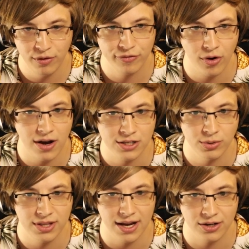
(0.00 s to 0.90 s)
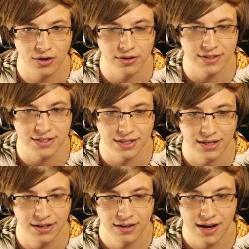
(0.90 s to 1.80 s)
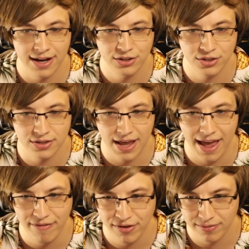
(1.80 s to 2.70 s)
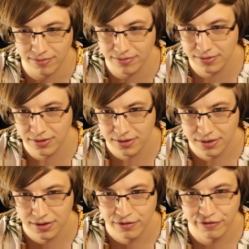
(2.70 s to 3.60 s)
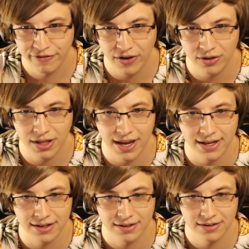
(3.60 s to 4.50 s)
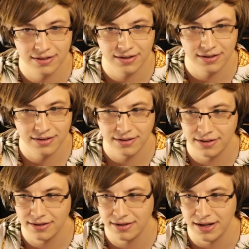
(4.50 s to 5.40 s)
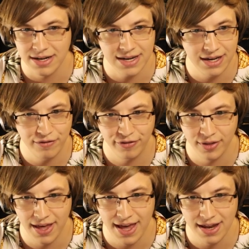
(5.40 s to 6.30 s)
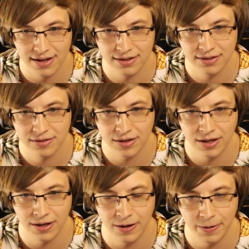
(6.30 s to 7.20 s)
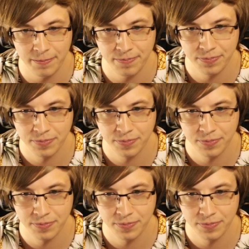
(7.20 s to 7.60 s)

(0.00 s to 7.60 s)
rocks with that currency. I just haven't felt like a need for that. Um,